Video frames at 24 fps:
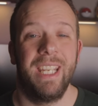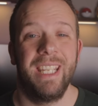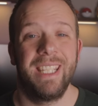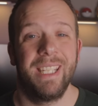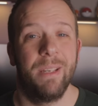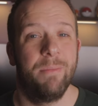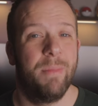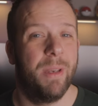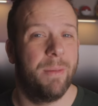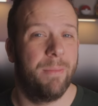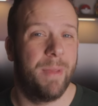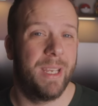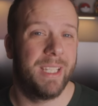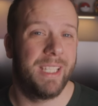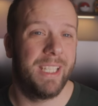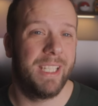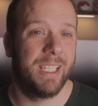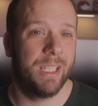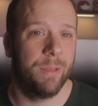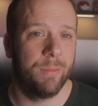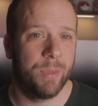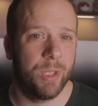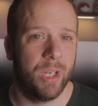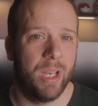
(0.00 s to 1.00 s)
it's a bit messy
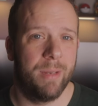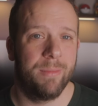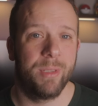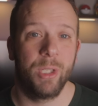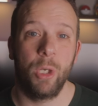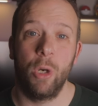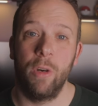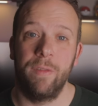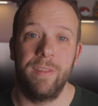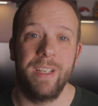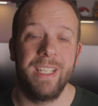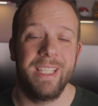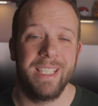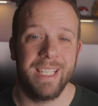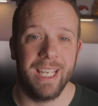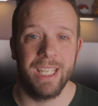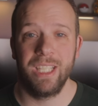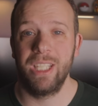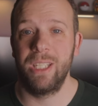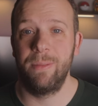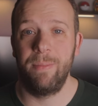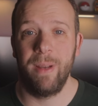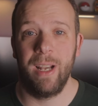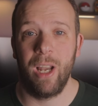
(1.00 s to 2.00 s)
sometimes. Coffee
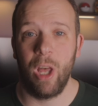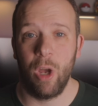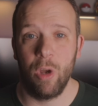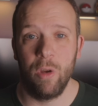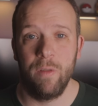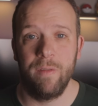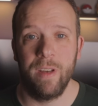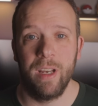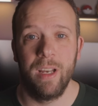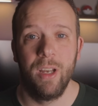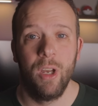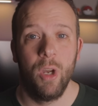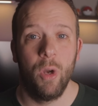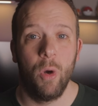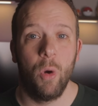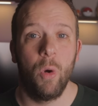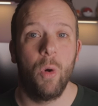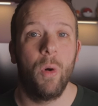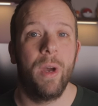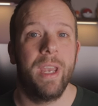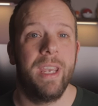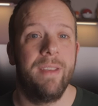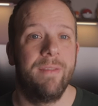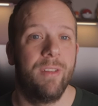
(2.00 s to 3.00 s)
does spill over
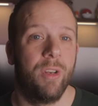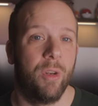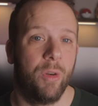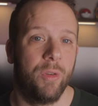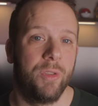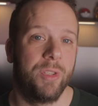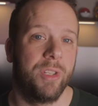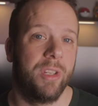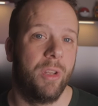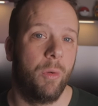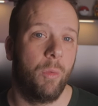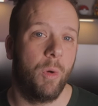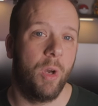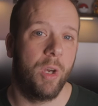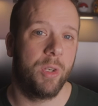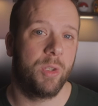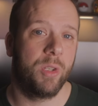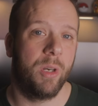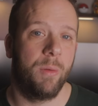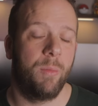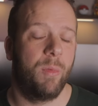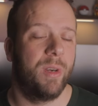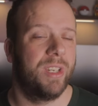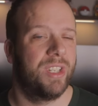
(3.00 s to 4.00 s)
or even onto the
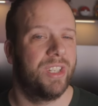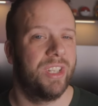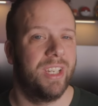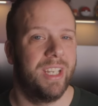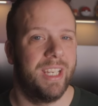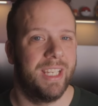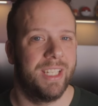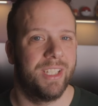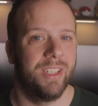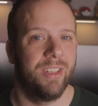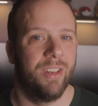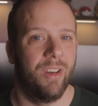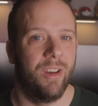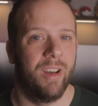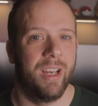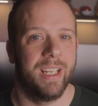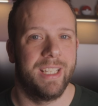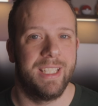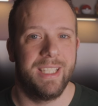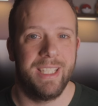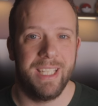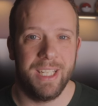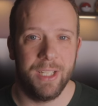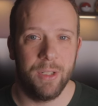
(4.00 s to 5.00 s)
worktop, which isn't
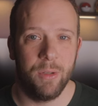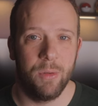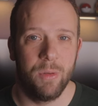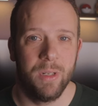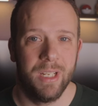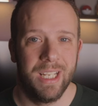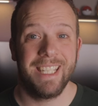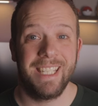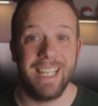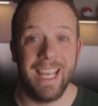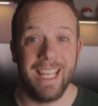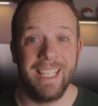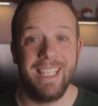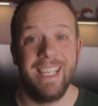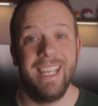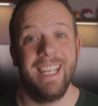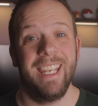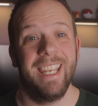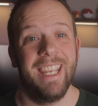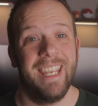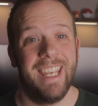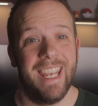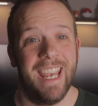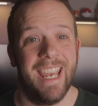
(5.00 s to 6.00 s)
ideal.
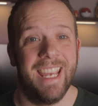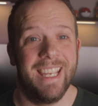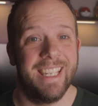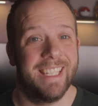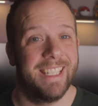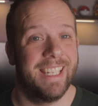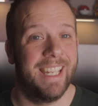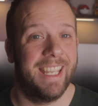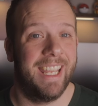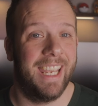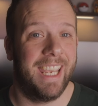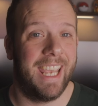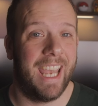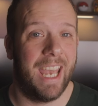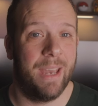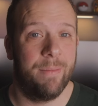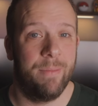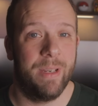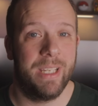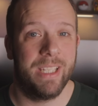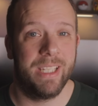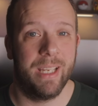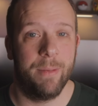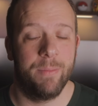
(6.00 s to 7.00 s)
Static, yes, there
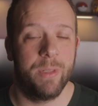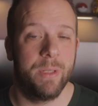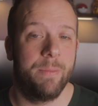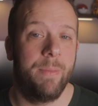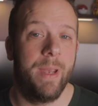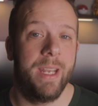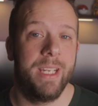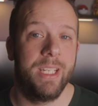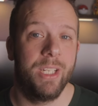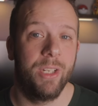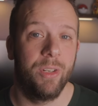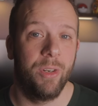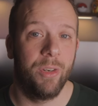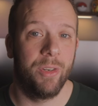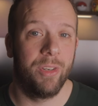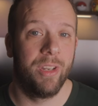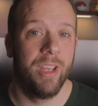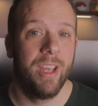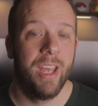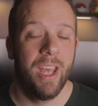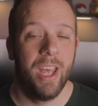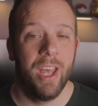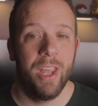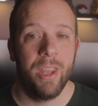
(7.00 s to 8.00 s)
can be some depending
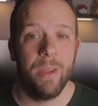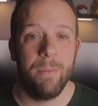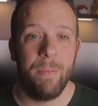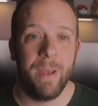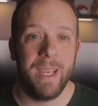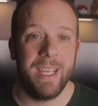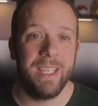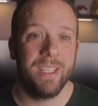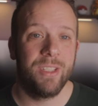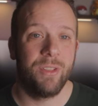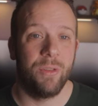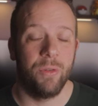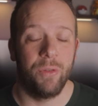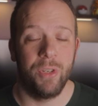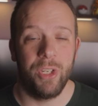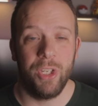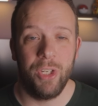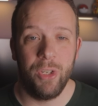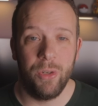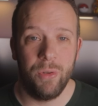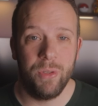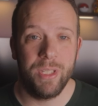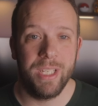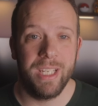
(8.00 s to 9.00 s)
on the beans you're
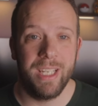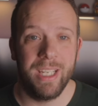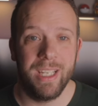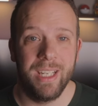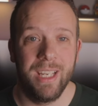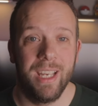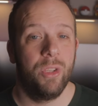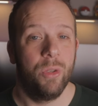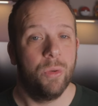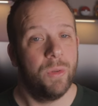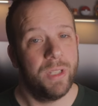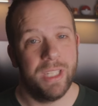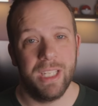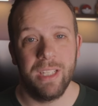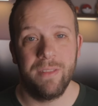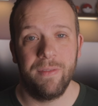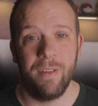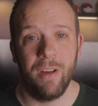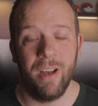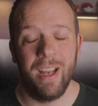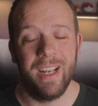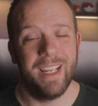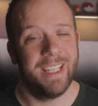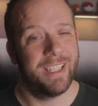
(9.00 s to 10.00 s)
using. Noise is
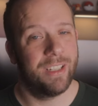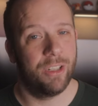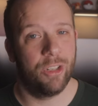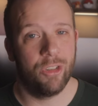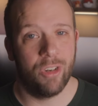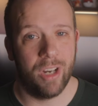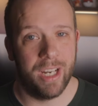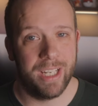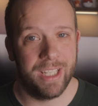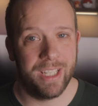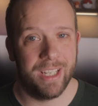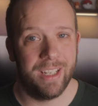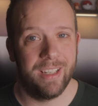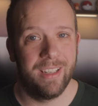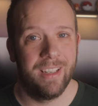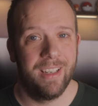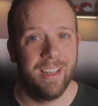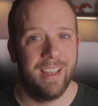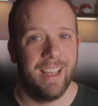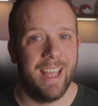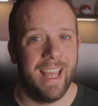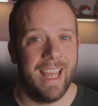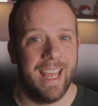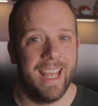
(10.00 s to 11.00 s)
fine, it's a grinder
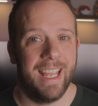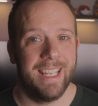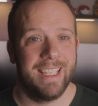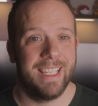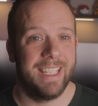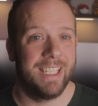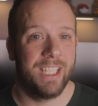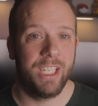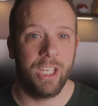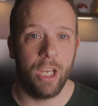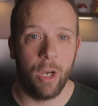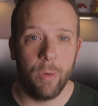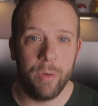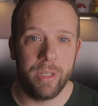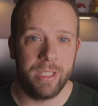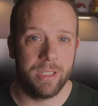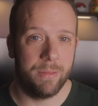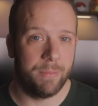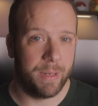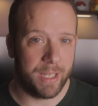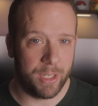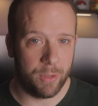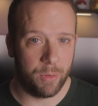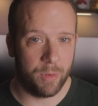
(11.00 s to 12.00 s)
and it's going
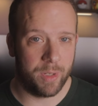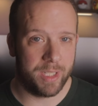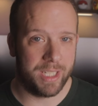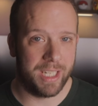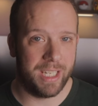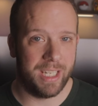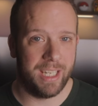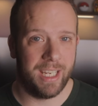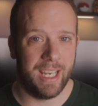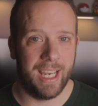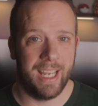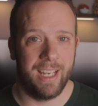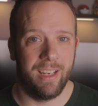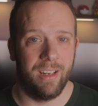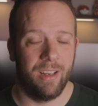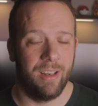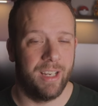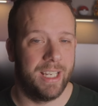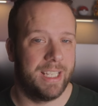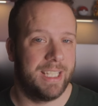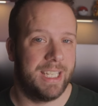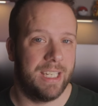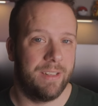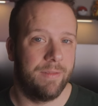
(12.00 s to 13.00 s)
to be noisy and
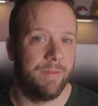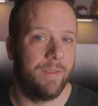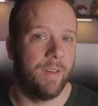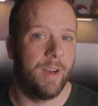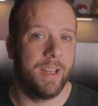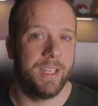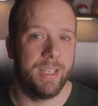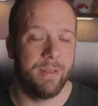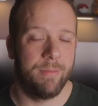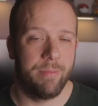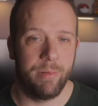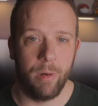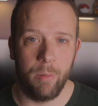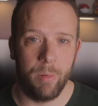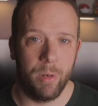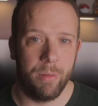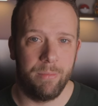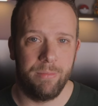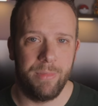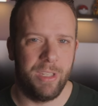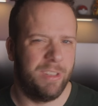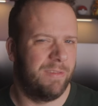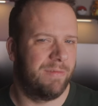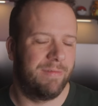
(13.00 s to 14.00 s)
I didn't find it a
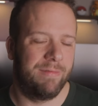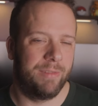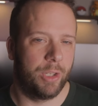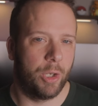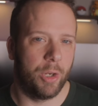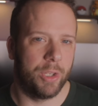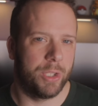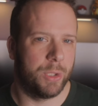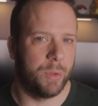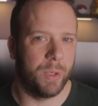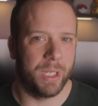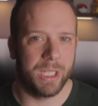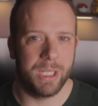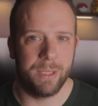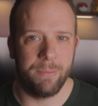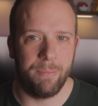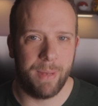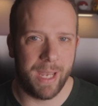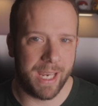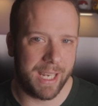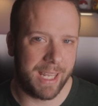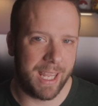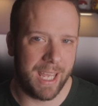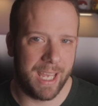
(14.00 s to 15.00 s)
problem. You've got to
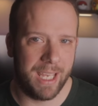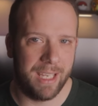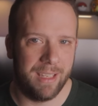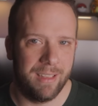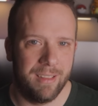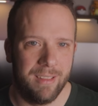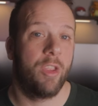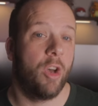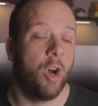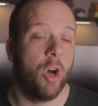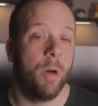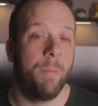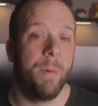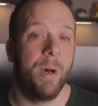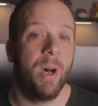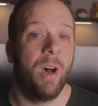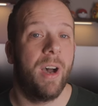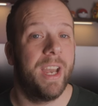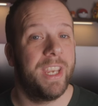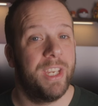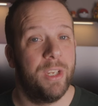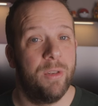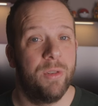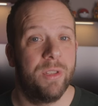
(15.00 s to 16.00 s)
expect that. The hopper,
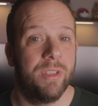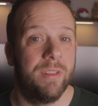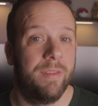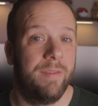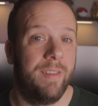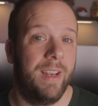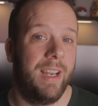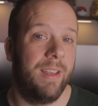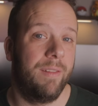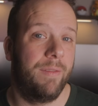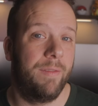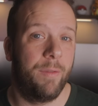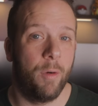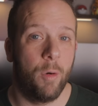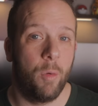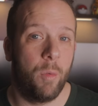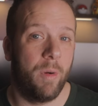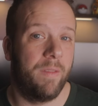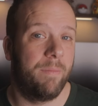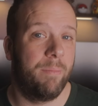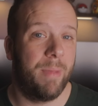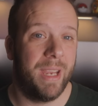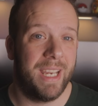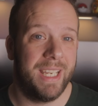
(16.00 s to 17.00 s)
I used to fill it full
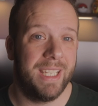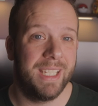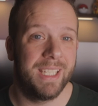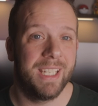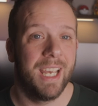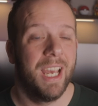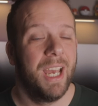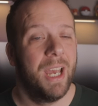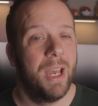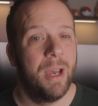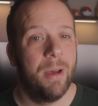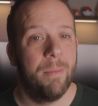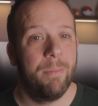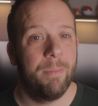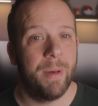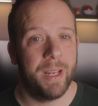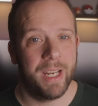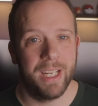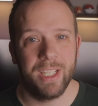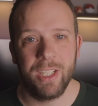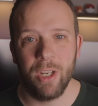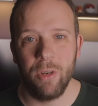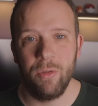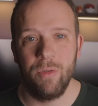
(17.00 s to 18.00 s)
with beans
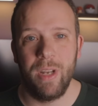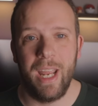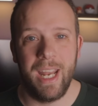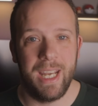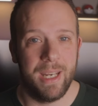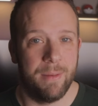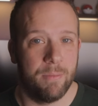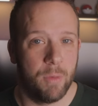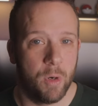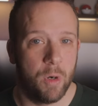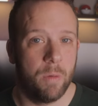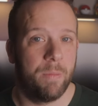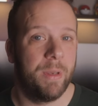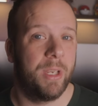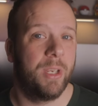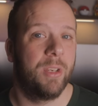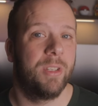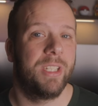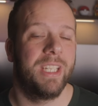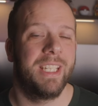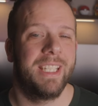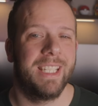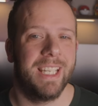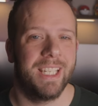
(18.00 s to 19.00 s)
but I don't anymore
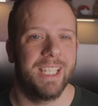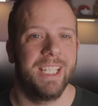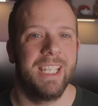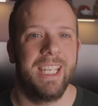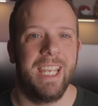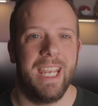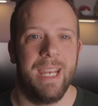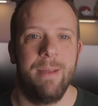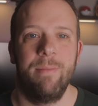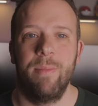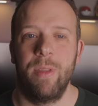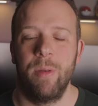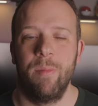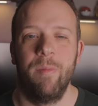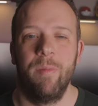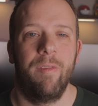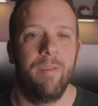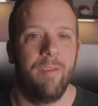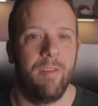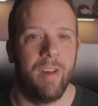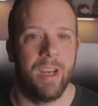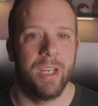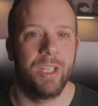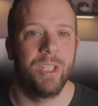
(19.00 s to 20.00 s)
because it doesn't keep
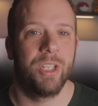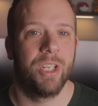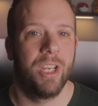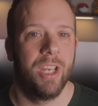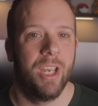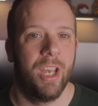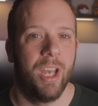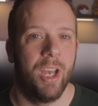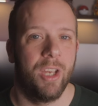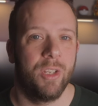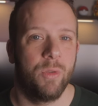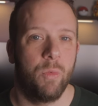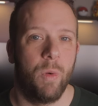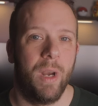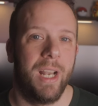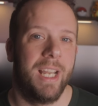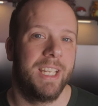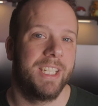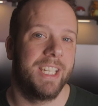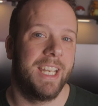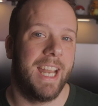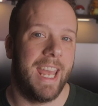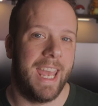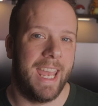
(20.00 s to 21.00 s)
fresh as
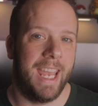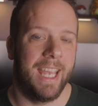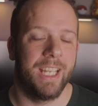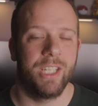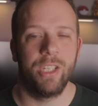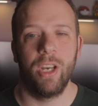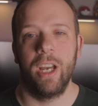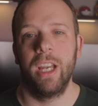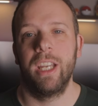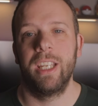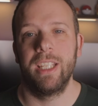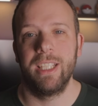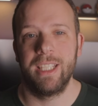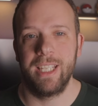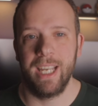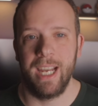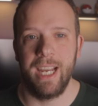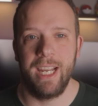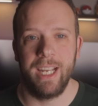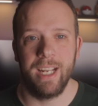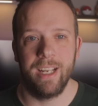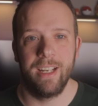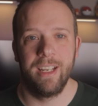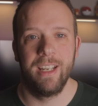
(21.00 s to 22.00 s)
well as an airtight
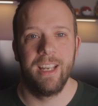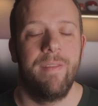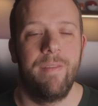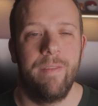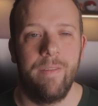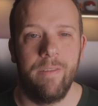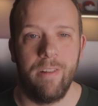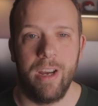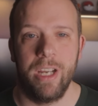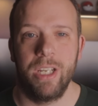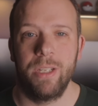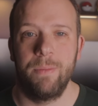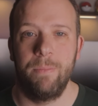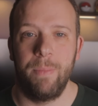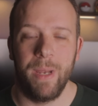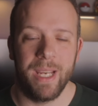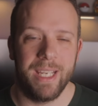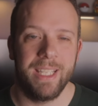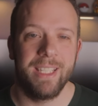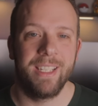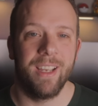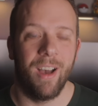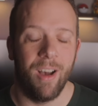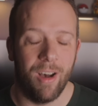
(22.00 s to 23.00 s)
container and fresh
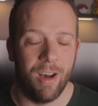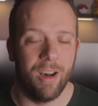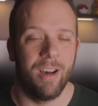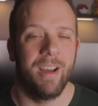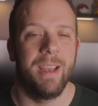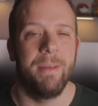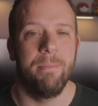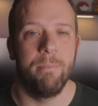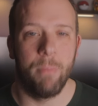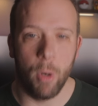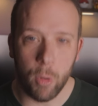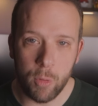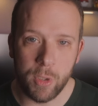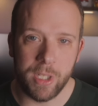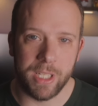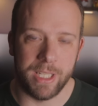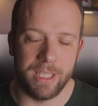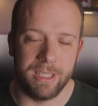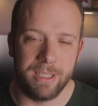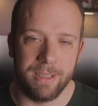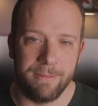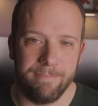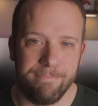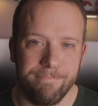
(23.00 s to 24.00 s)
beans are
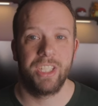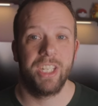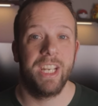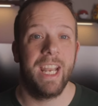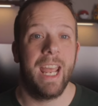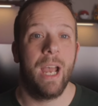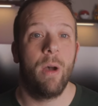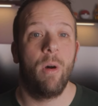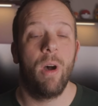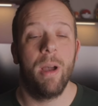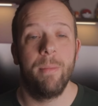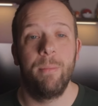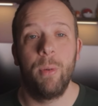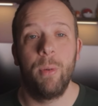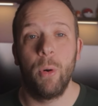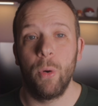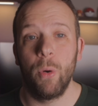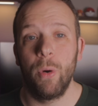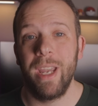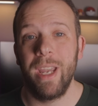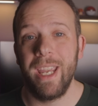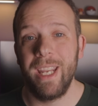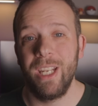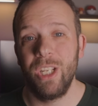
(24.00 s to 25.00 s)
important. So now I
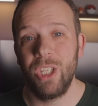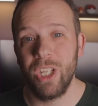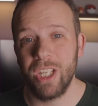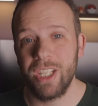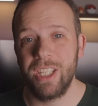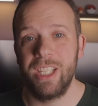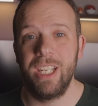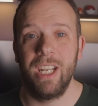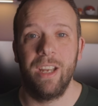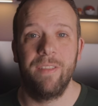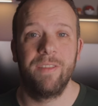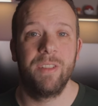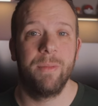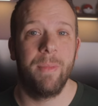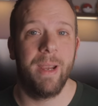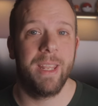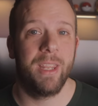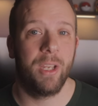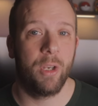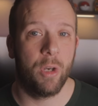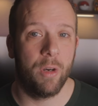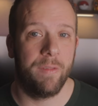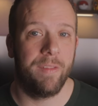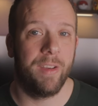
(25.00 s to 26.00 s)
pour in just enough to
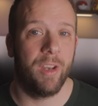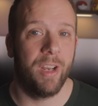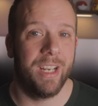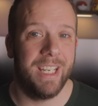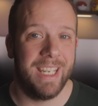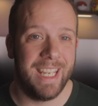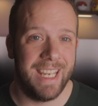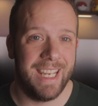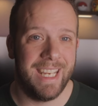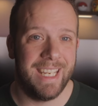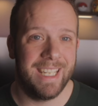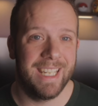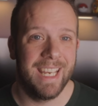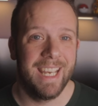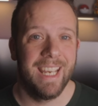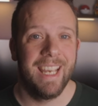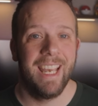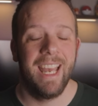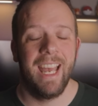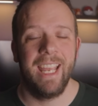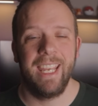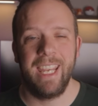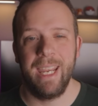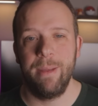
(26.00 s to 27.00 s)
make the coffee I need,
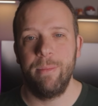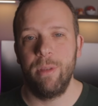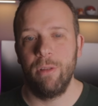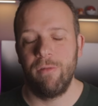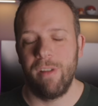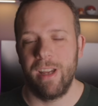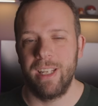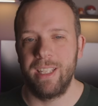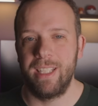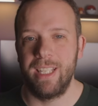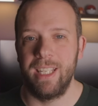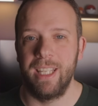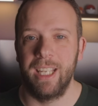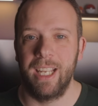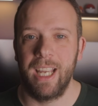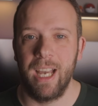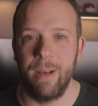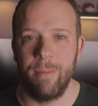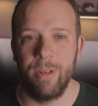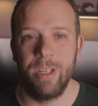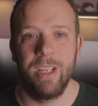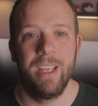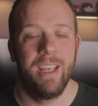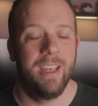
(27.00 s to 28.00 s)
keep the rest in the
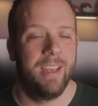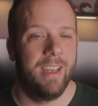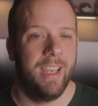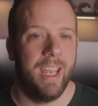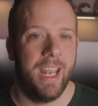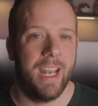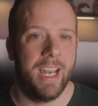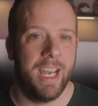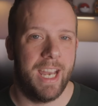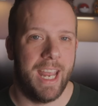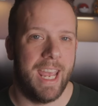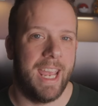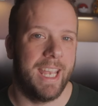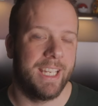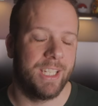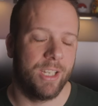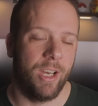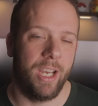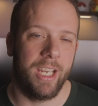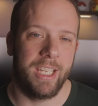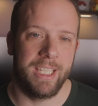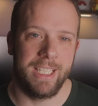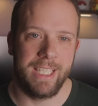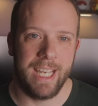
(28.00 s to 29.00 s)
cupboard in an
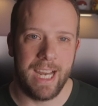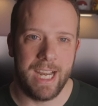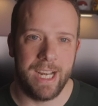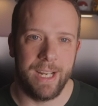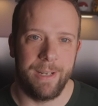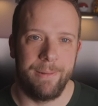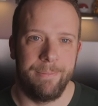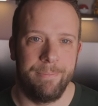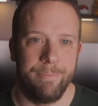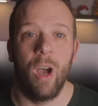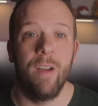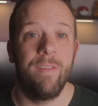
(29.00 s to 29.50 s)
airtight container.